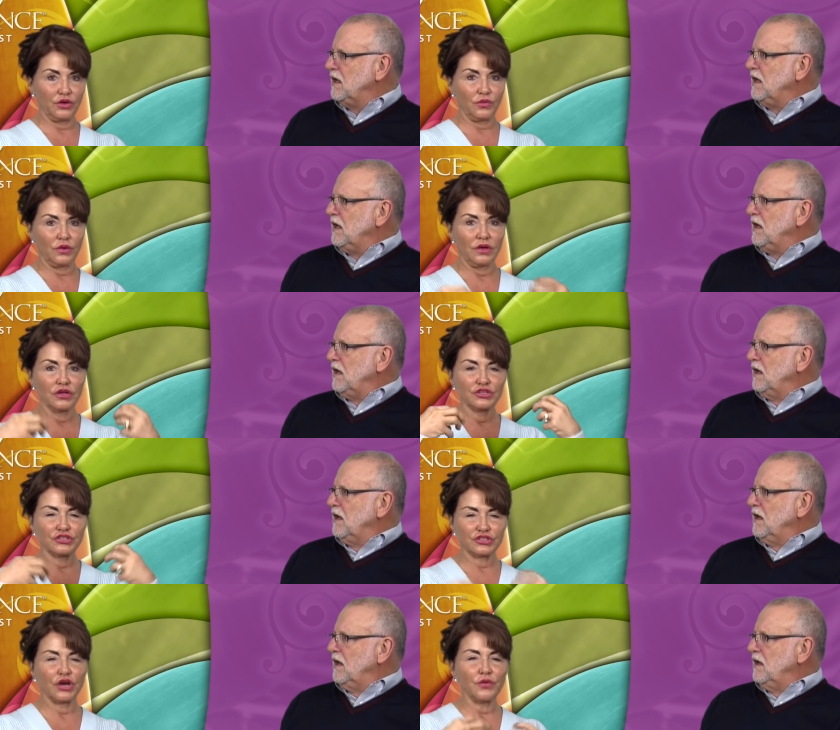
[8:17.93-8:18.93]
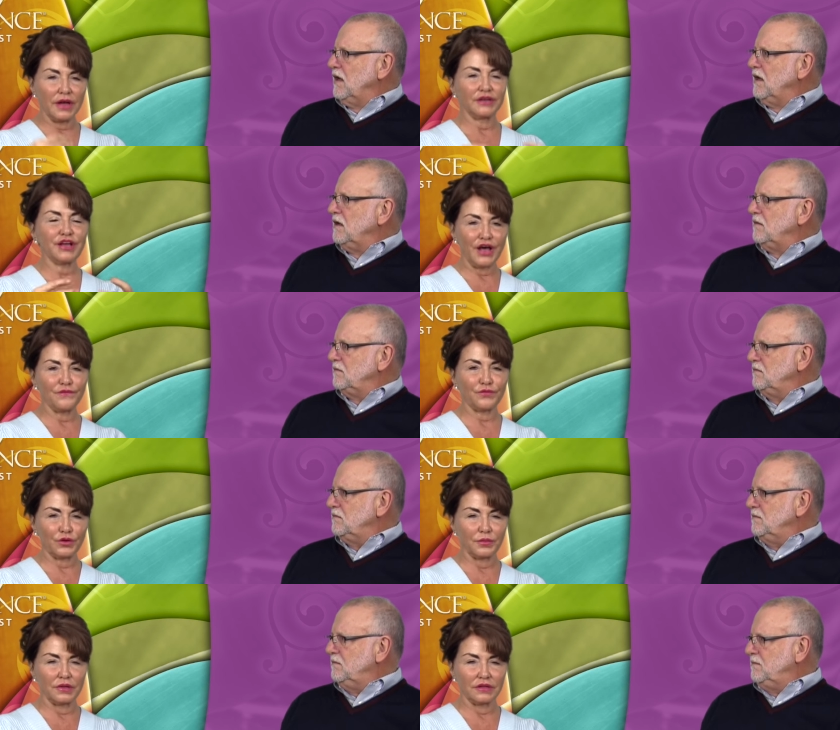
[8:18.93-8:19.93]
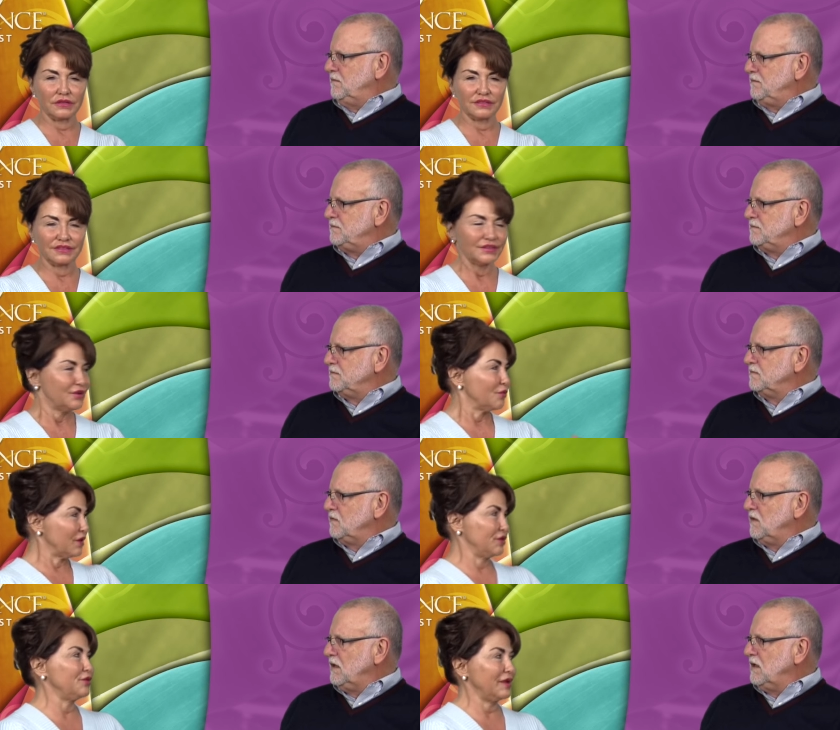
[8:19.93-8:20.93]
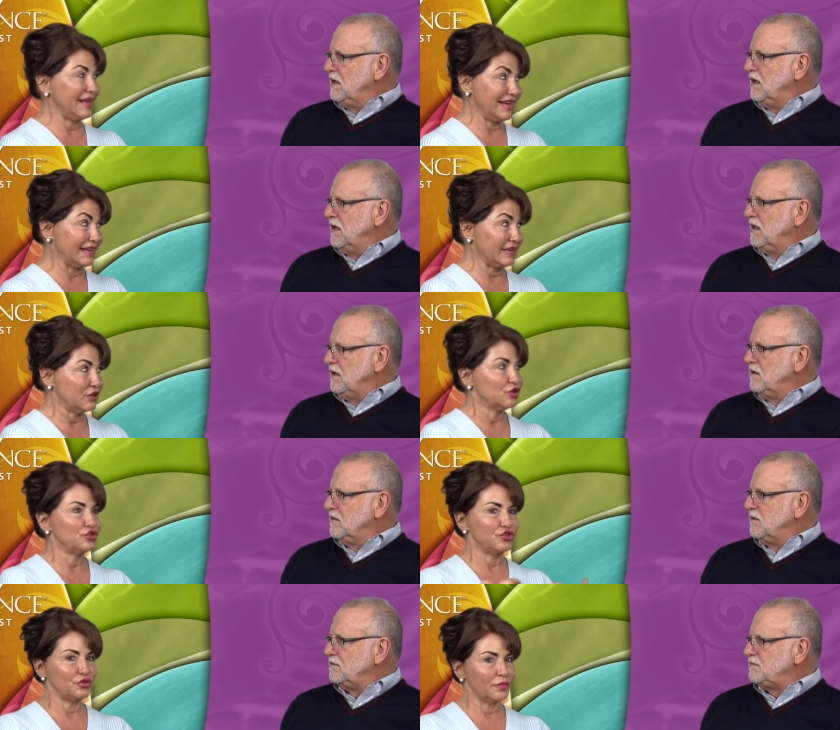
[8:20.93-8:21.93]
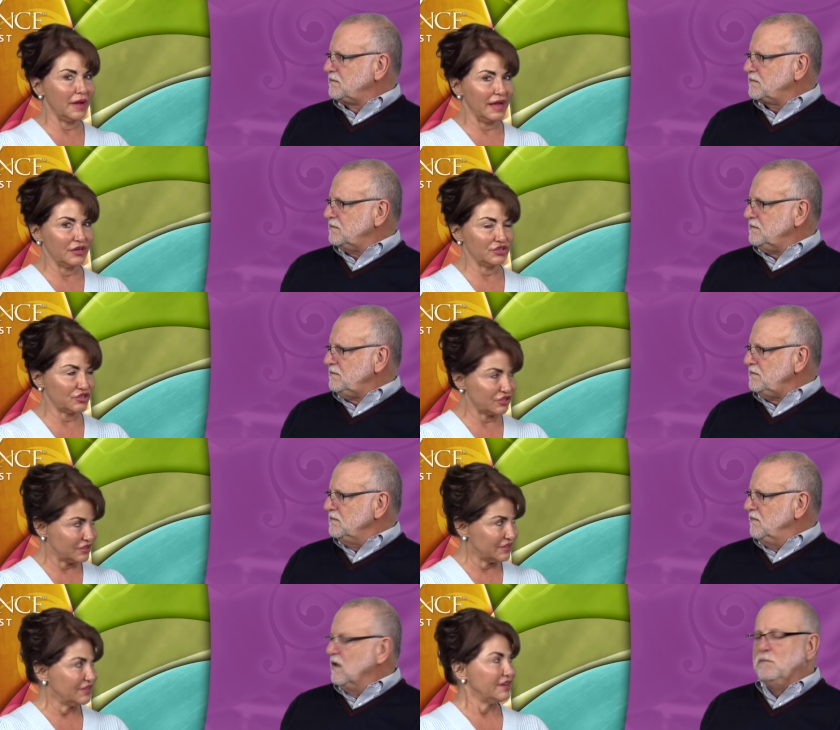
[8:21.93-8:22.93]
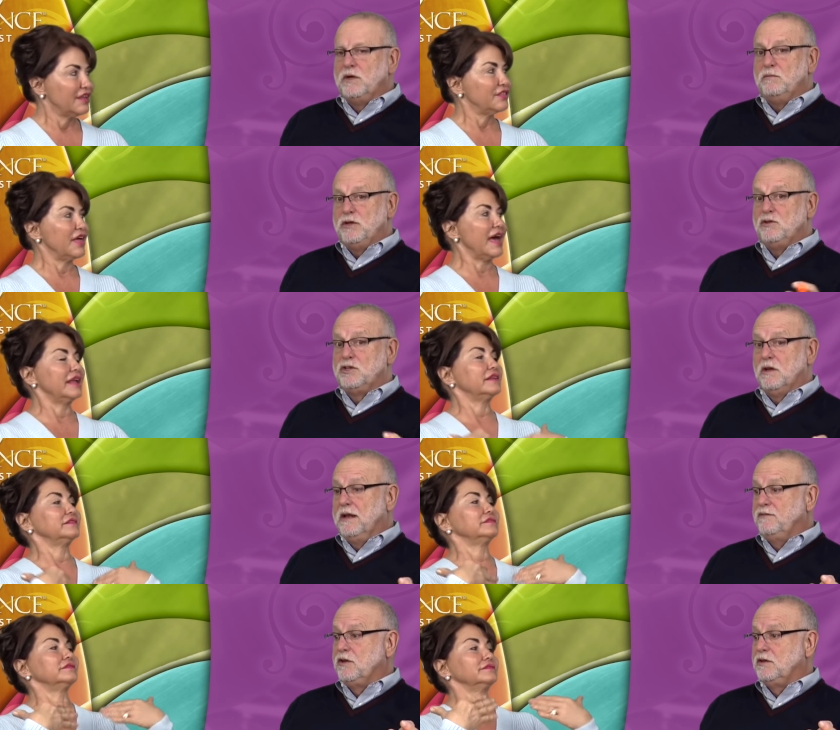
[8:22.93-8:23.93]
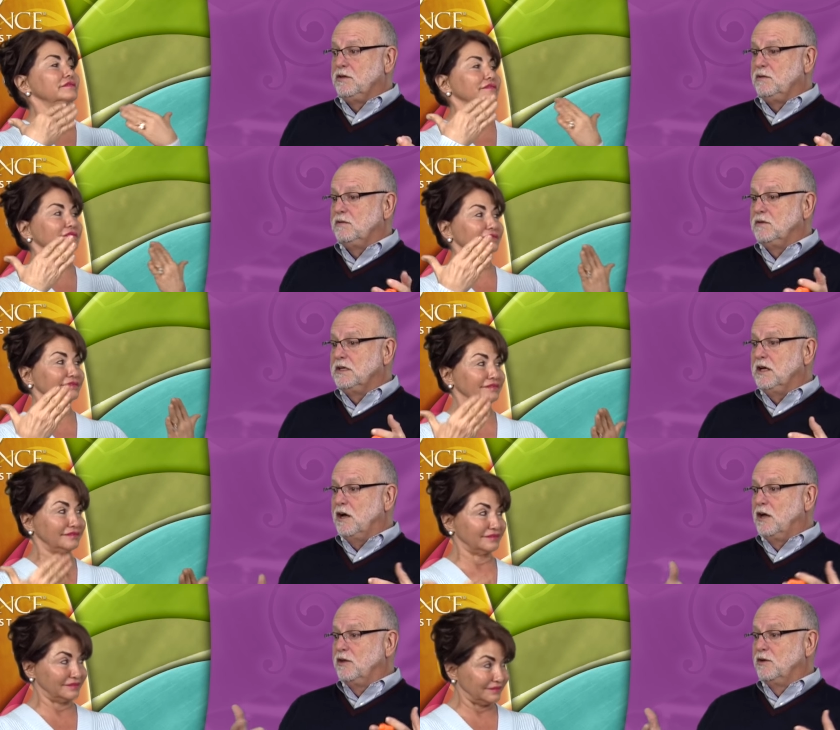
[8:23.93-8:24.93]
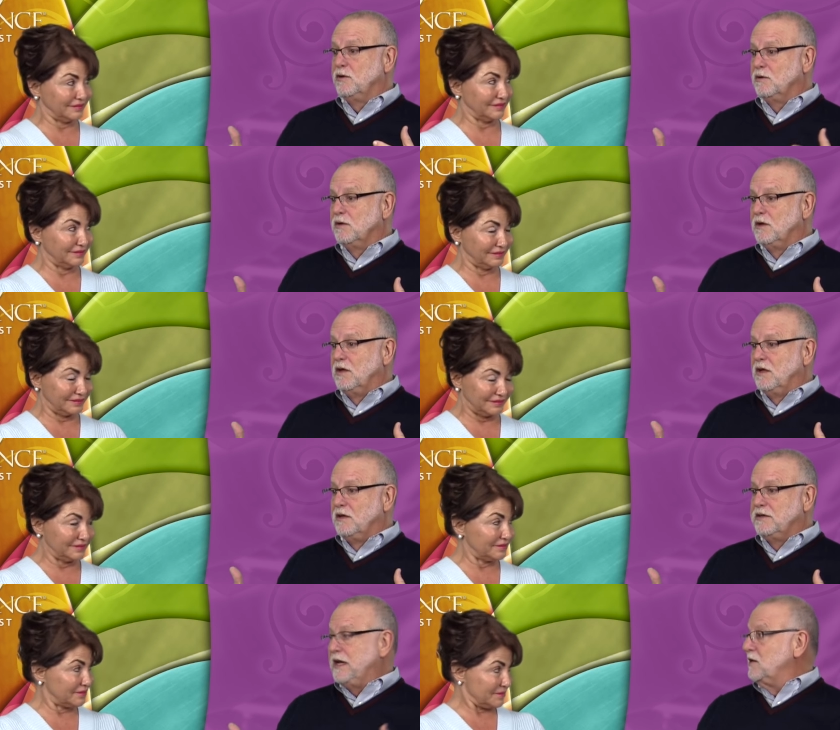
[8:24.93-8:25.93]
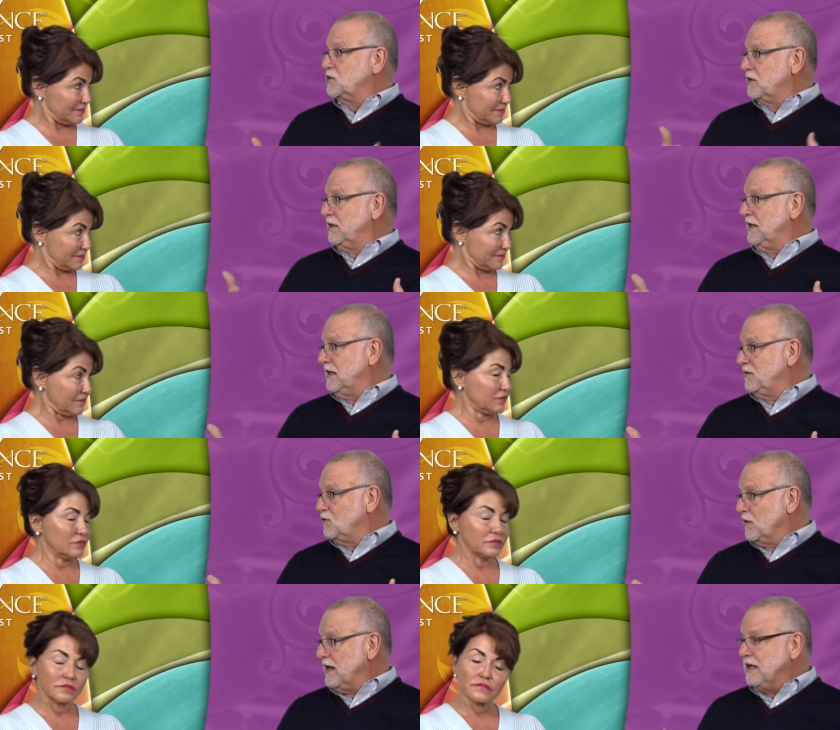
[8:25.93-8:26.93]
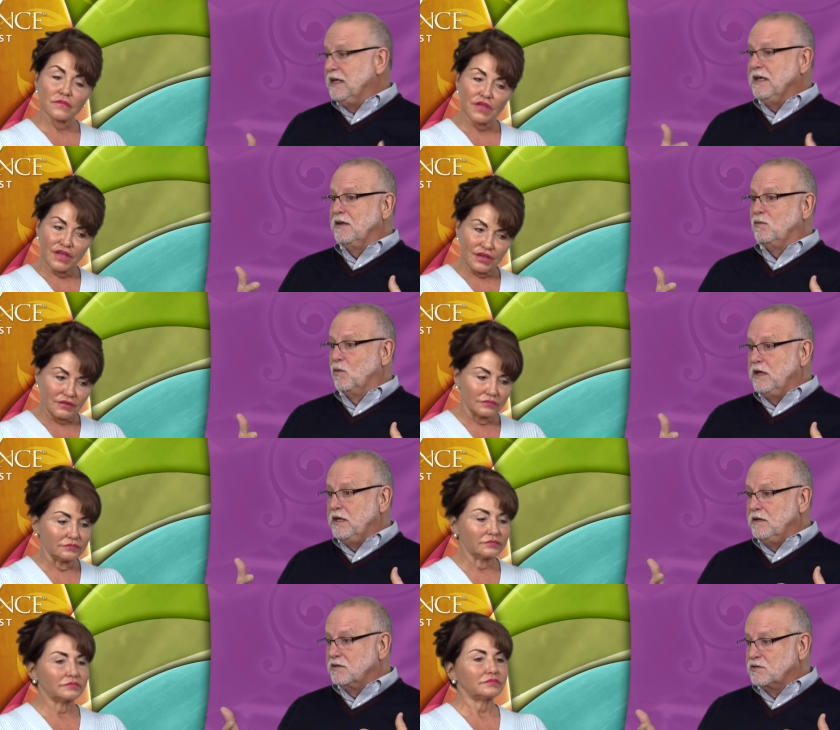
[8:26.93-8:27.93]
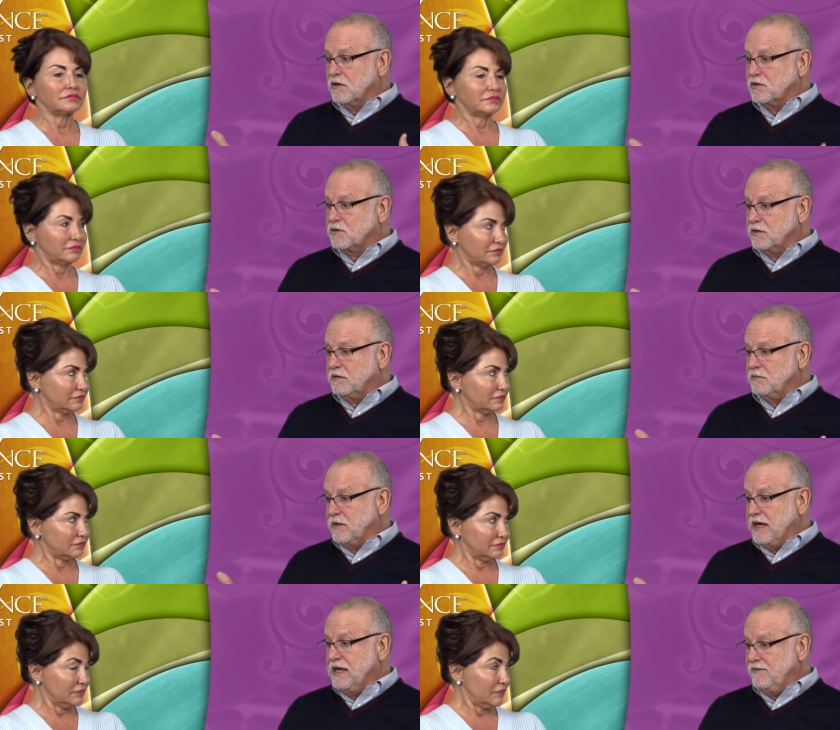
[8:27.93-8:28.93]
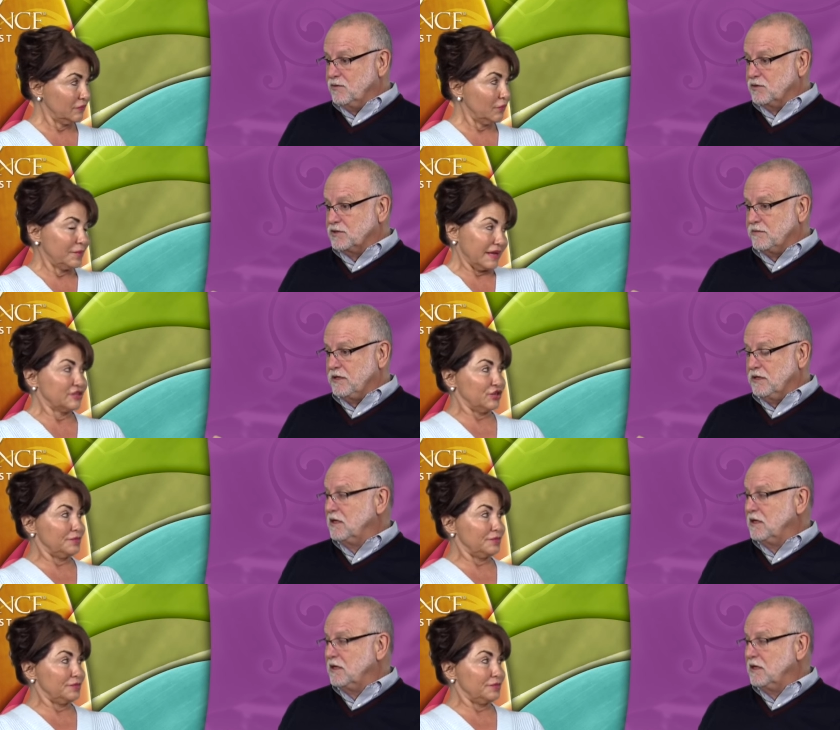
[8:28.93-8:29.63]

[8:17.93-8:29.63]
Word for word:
Speaker 1: you so uncomfortable when you eat too much but, but you still
Speaker 2: have to do the other counseling and training and restructuring behaviors. Well, because